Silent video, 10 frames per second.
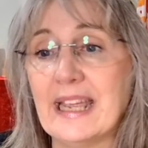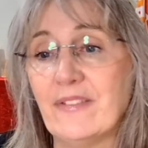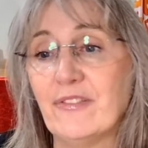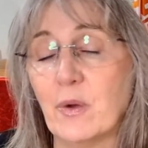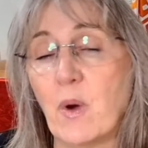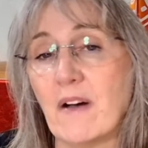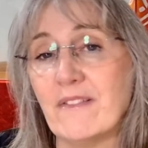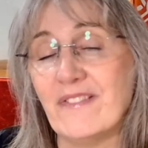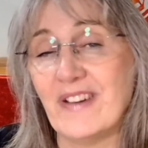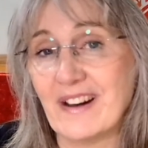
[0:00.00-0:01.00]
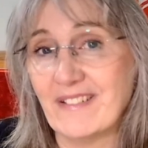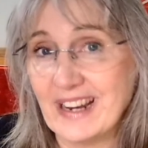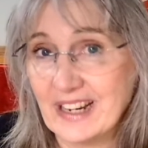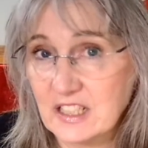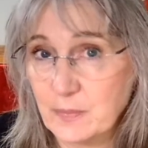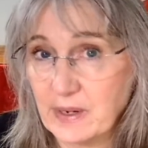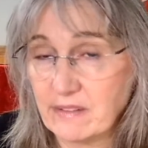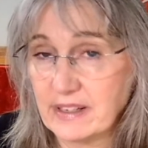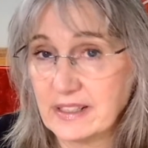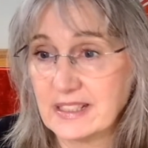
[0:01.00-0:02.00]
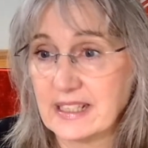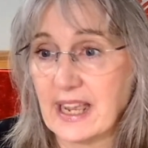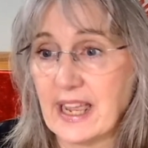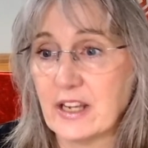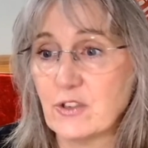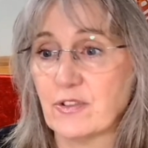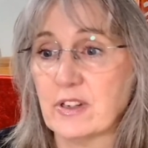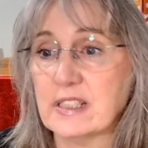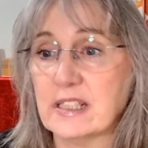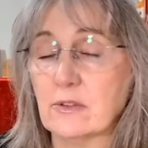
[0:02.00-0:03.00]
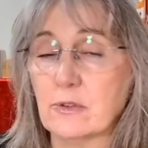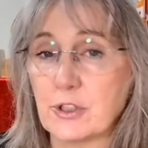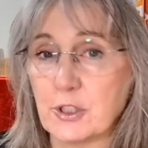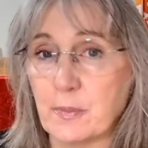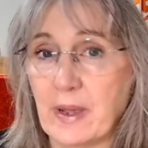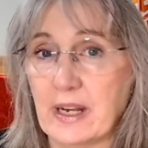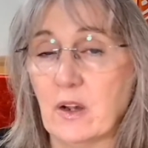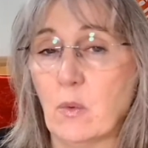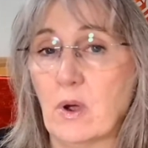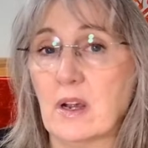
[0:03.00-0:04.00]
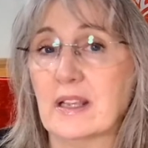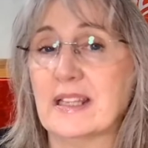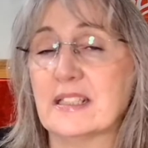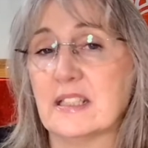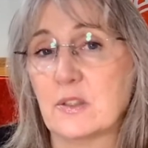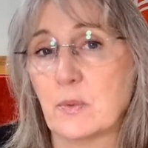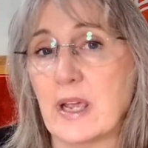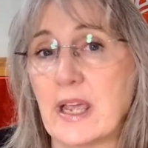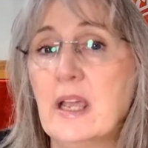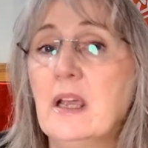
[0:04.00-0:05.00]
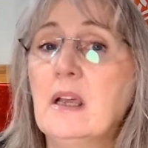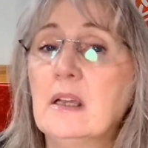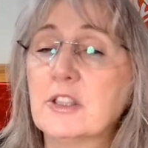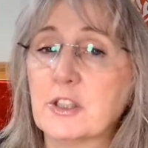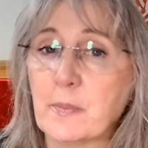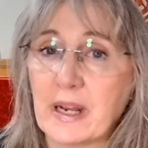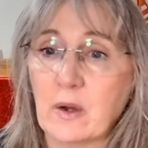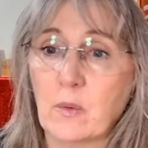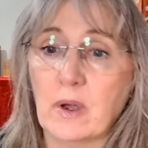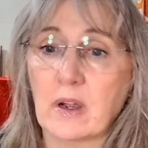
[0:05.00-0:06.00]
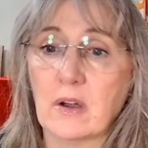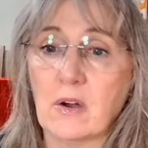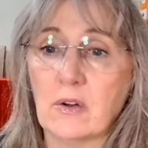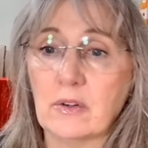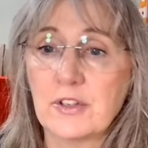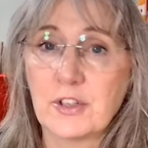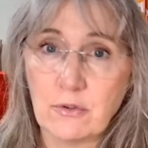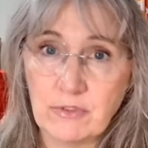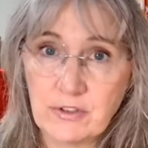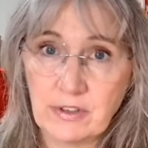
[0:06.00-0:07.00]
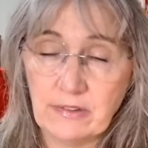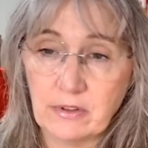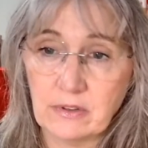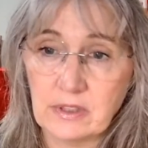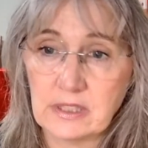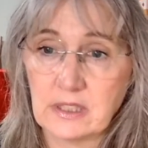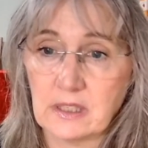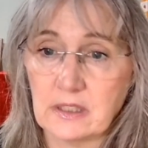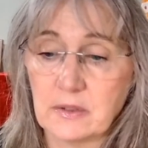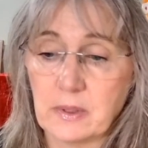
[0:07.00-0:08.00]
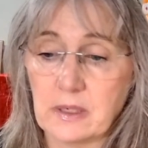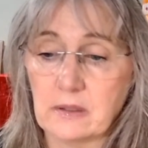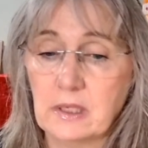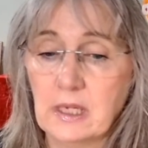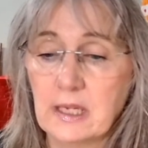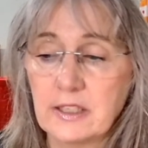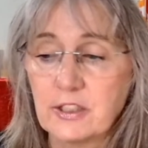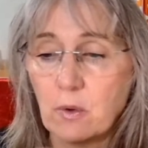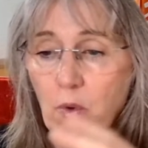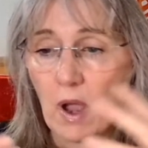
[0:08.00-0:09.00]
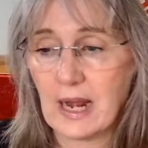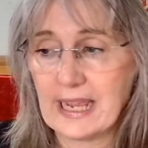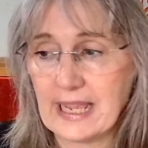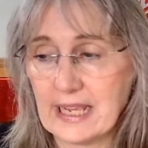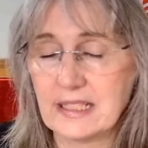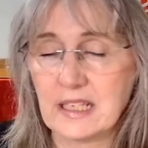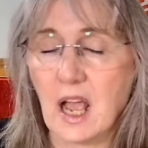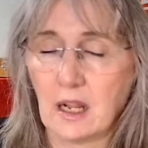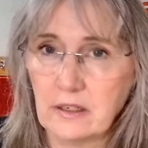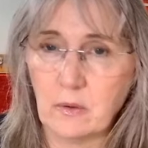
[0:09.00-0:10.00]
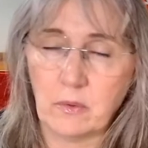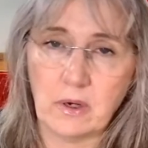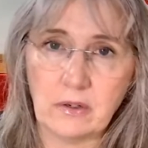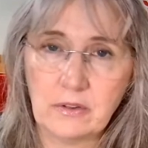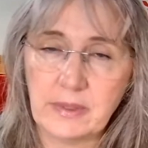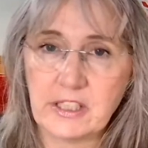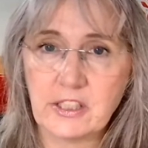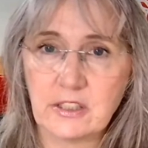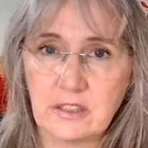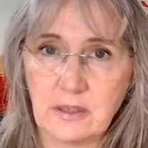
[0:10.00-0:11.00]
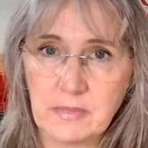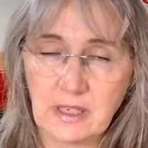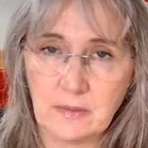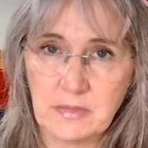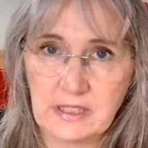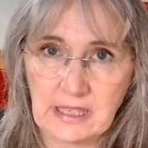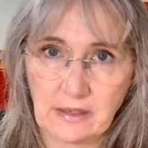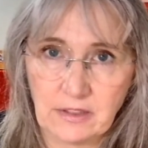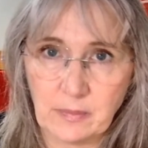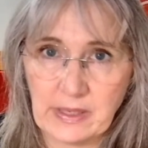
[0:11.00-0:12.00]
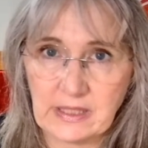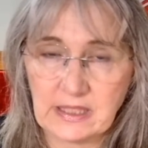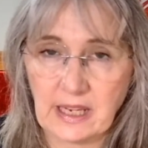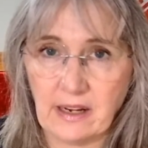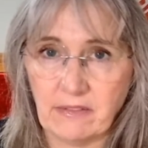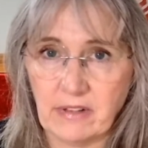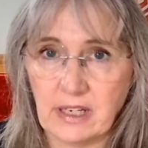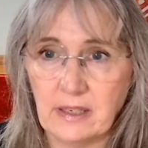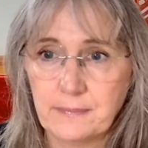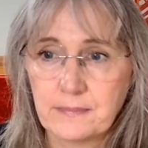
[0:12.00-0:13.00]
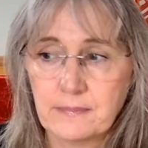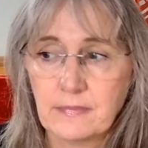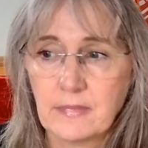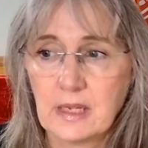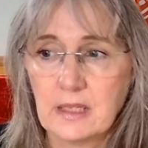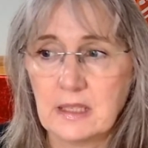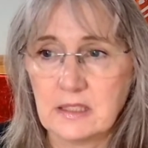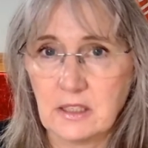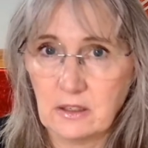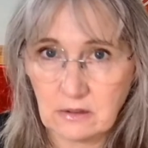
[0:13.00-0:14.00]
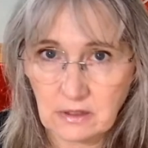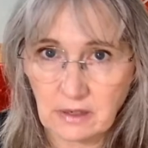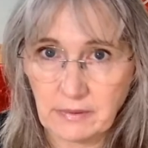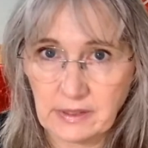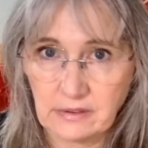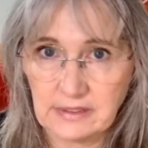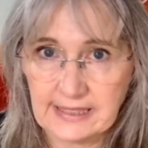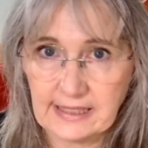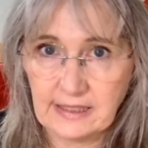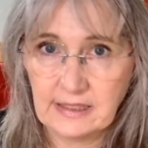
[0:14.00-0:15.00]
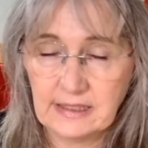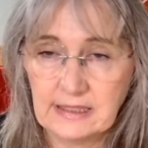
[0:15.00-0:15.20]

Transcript: If you are very experienced at hedge riding or shamanic work, this is where shamanic work on soul retrieval is done as well. So while it is underworld, which sometimes sounds a bit scary, there's a lot going on there.